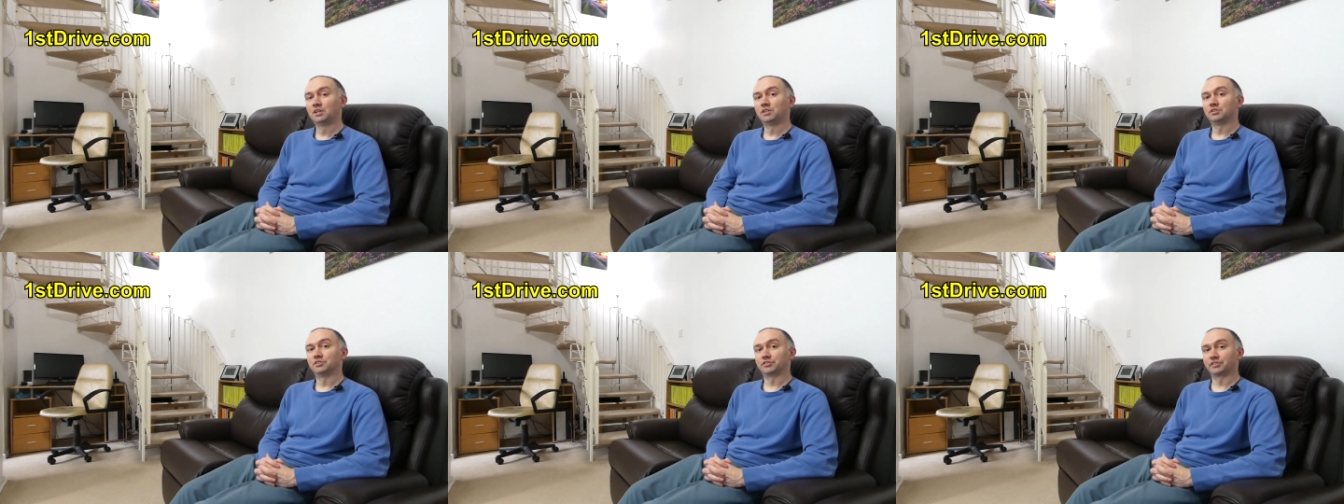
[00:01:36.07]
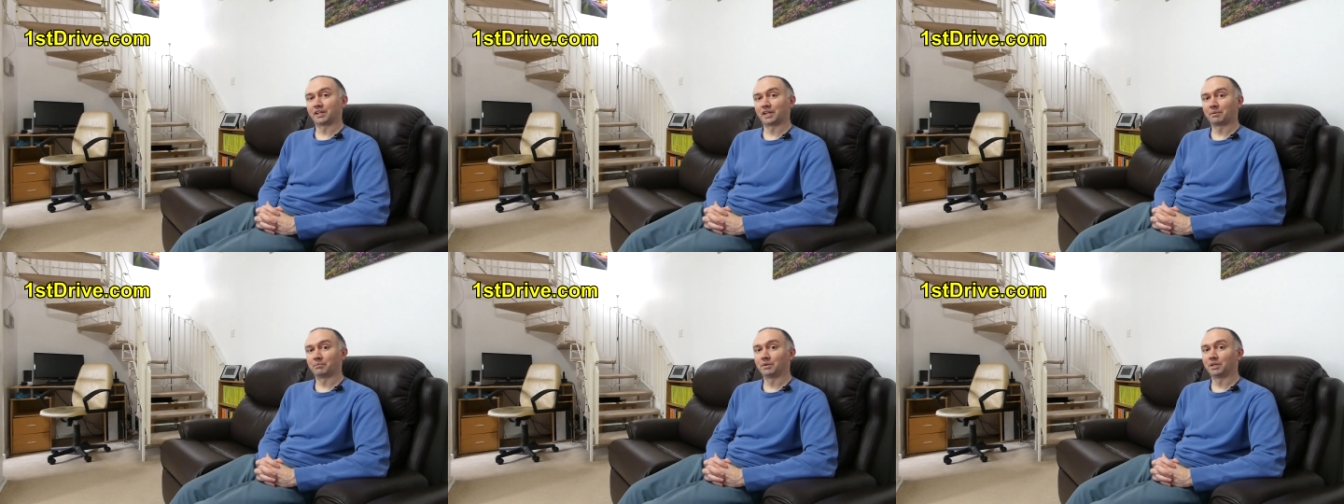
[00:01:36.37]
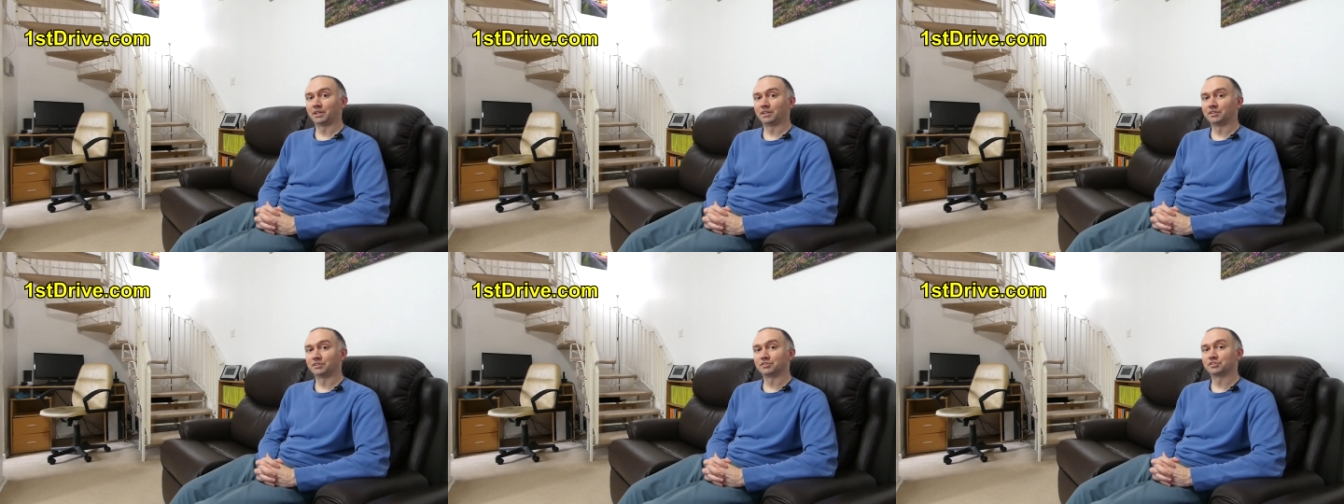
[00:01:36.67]
So that
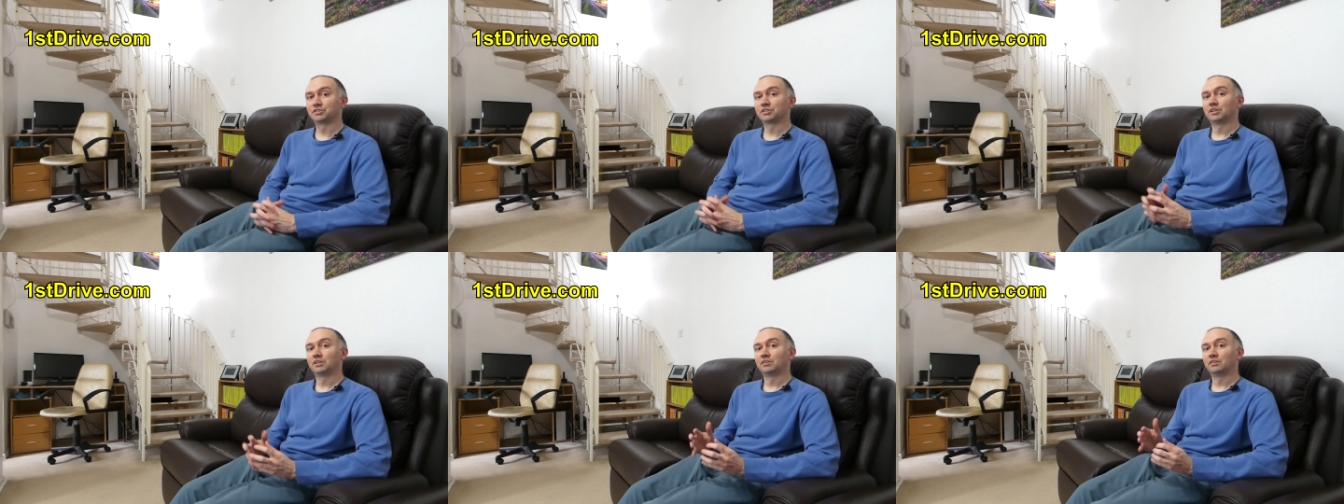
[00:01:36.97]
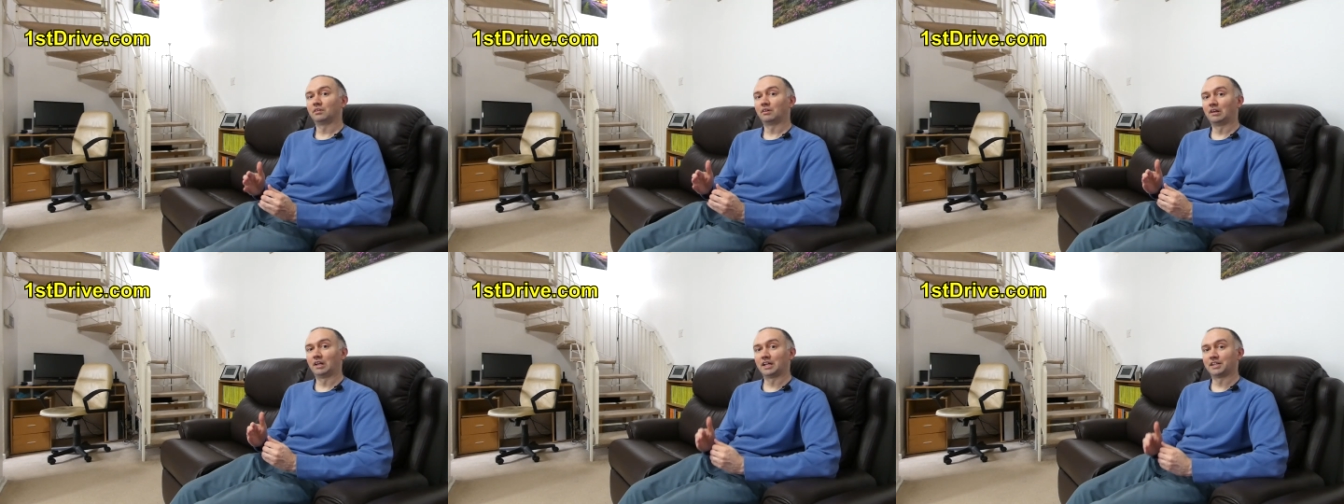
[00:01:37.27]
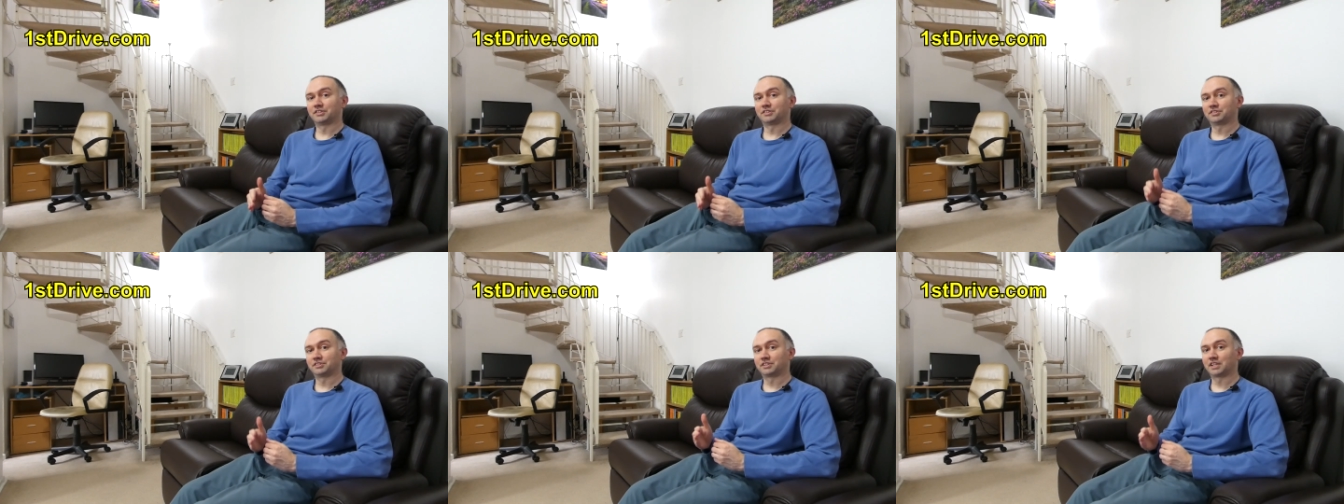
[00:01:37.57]
means
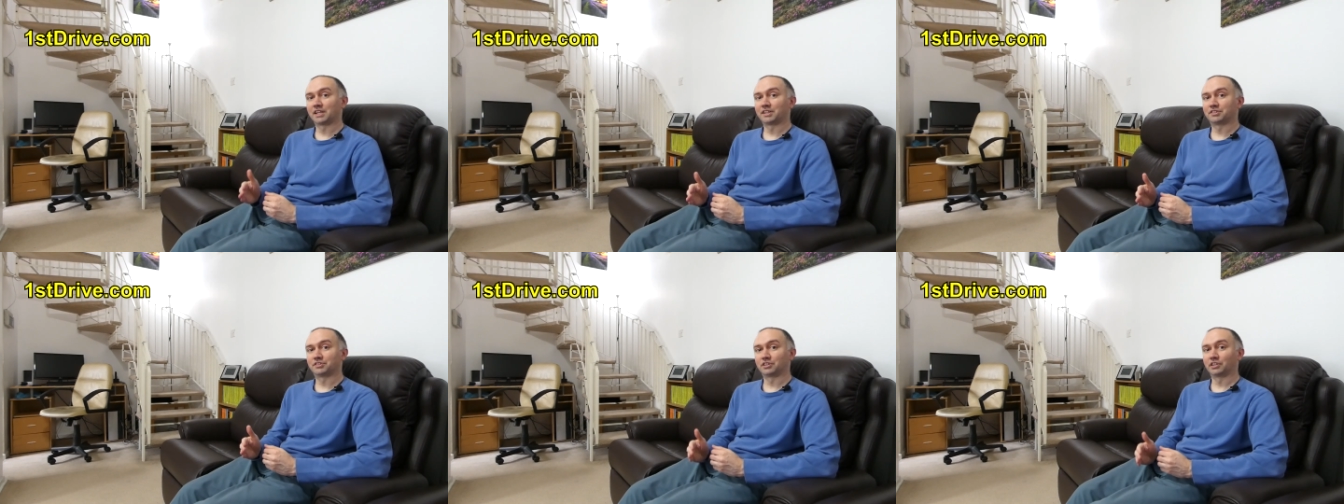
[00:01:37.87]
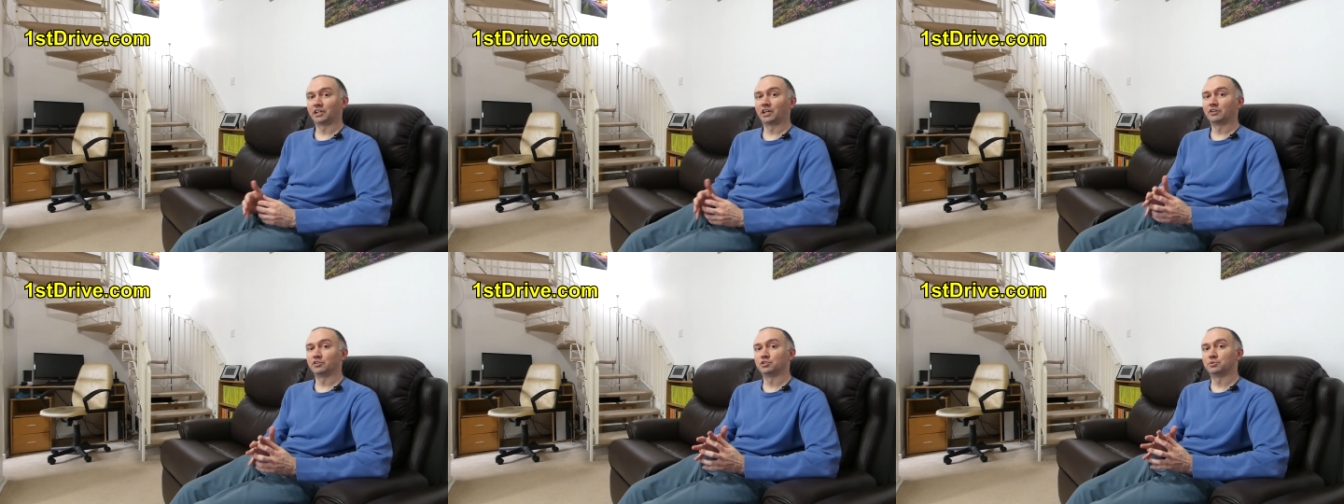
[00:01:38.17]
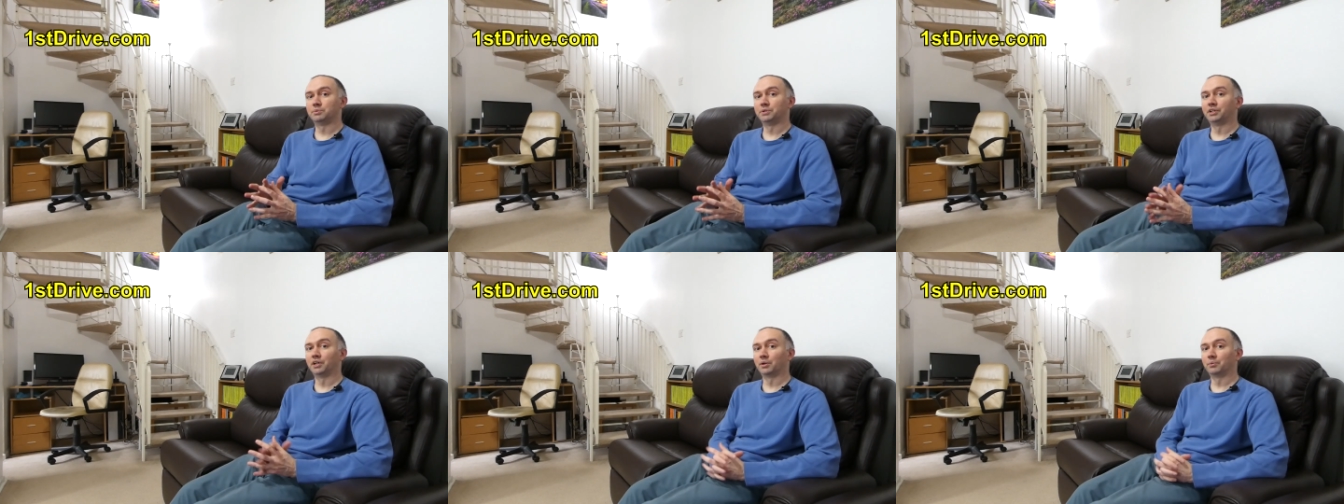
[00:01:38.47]
less tests are going
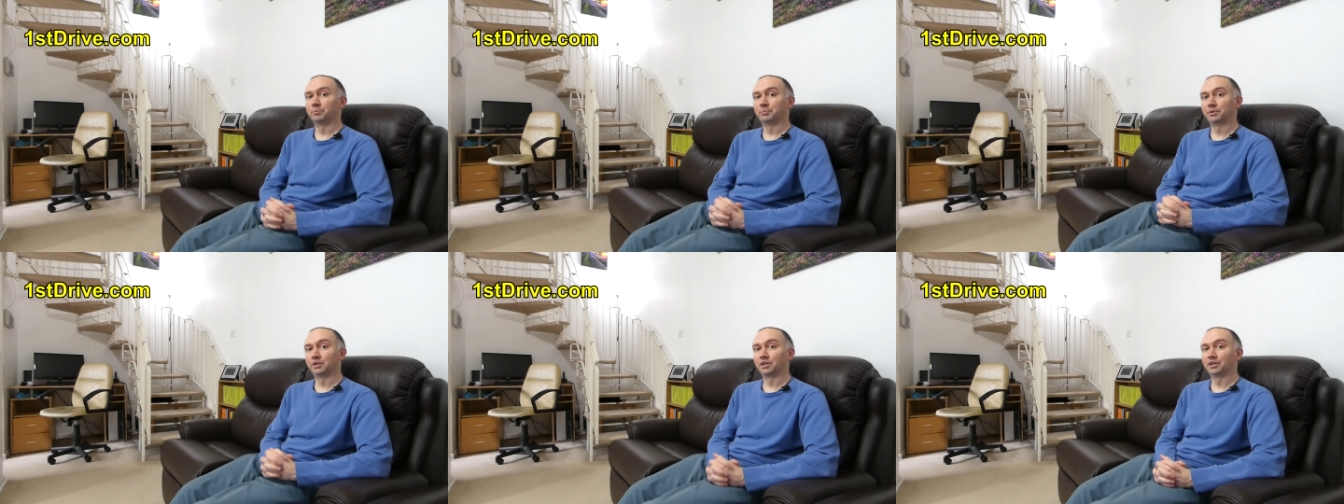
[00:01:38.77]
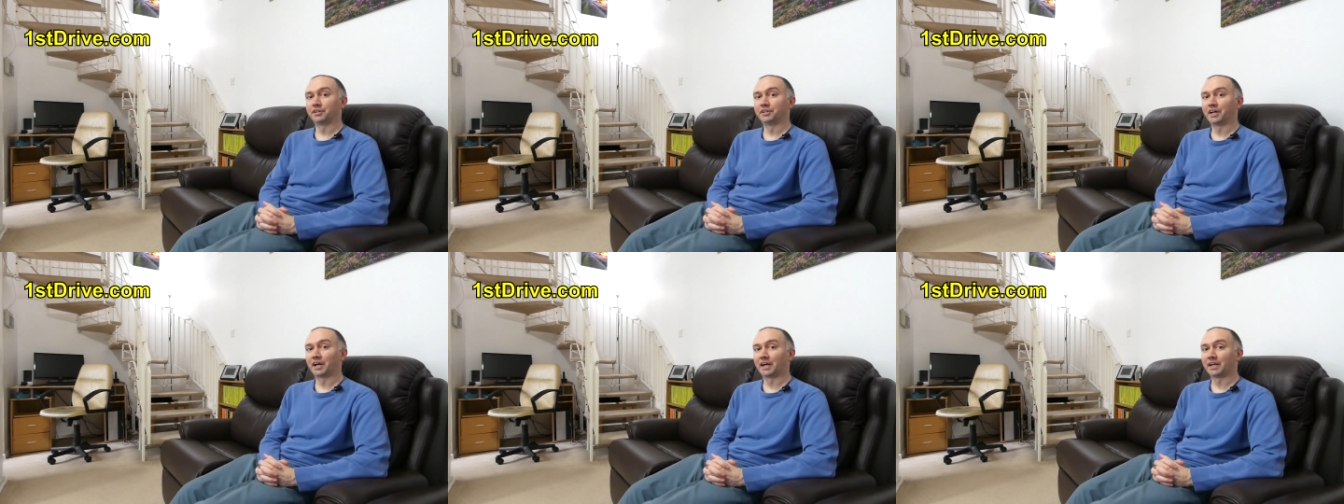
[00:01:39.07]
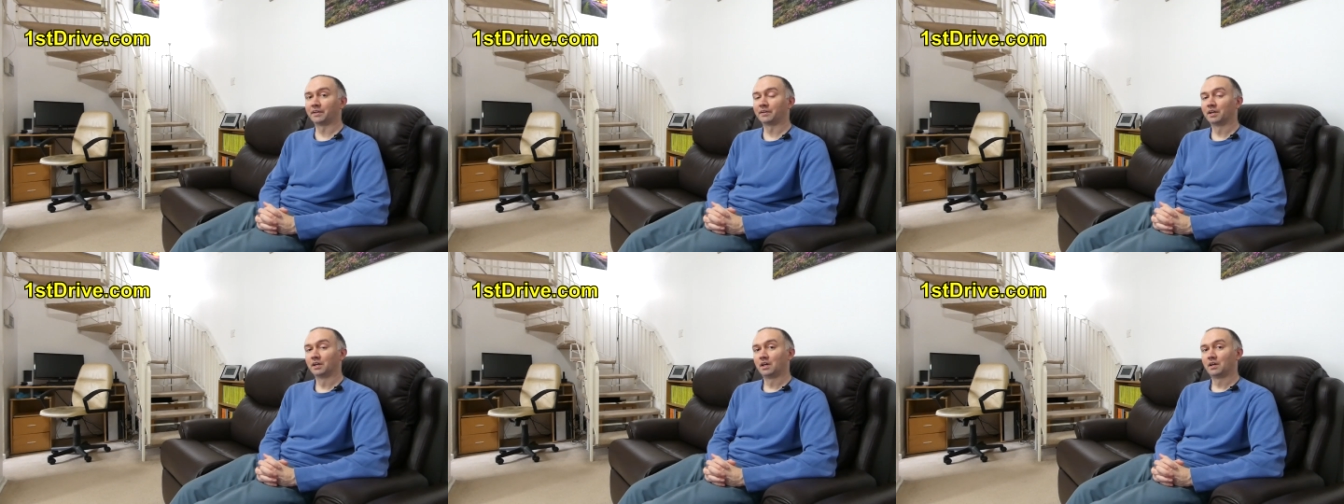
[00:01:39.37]
to be done per
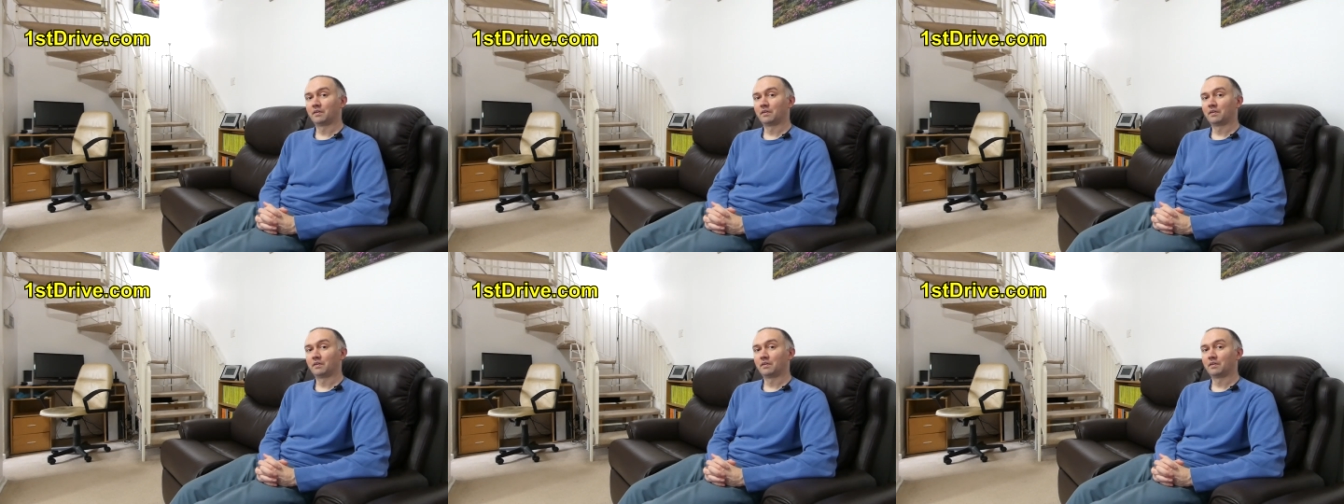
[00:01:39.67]
day.